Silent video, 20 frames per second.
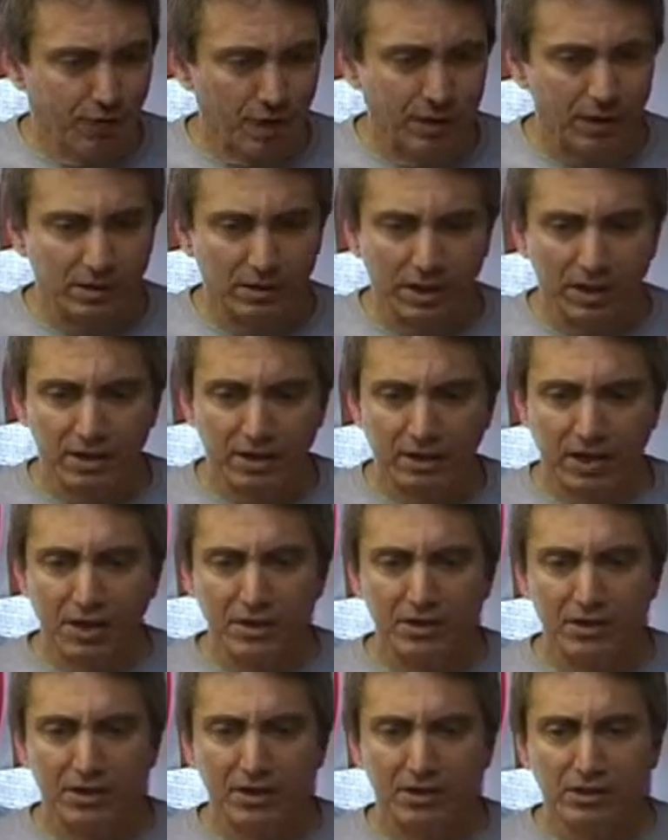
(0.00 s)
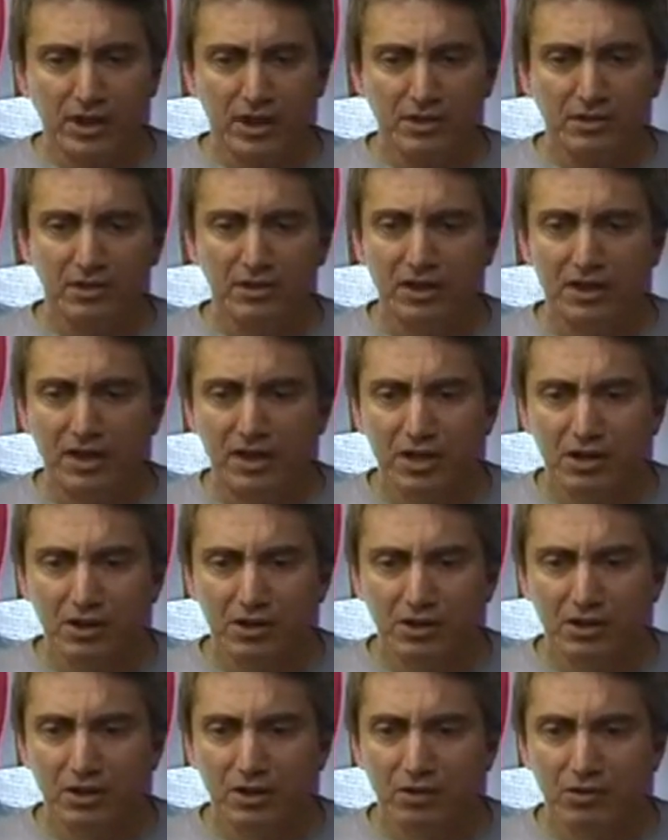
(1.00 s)
Right, like that, like
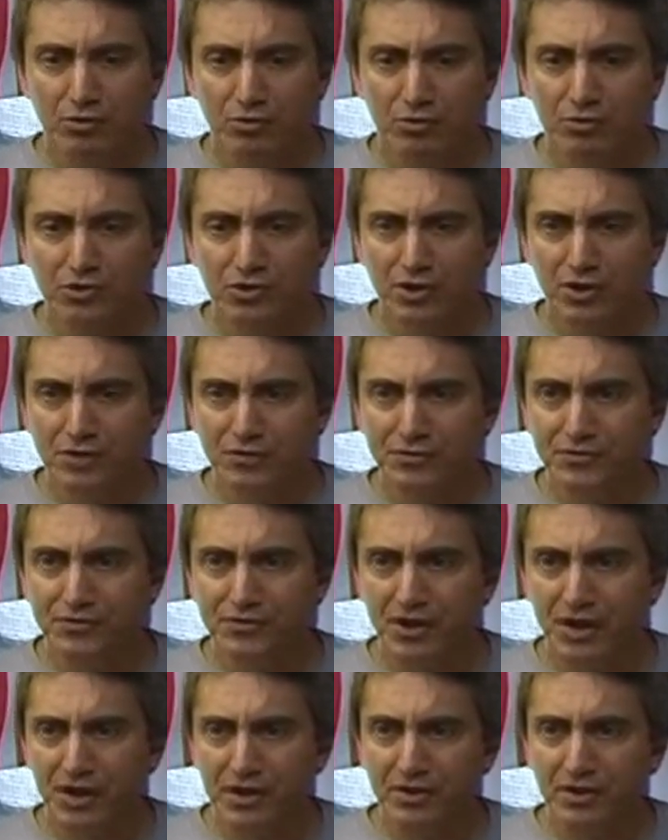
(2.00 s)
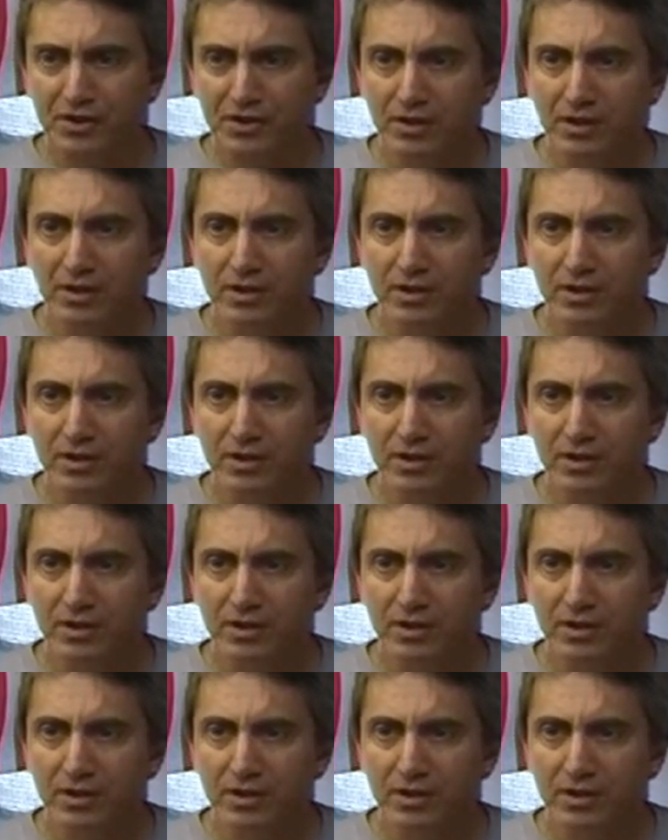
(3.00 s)
Nikita Khrushchev said.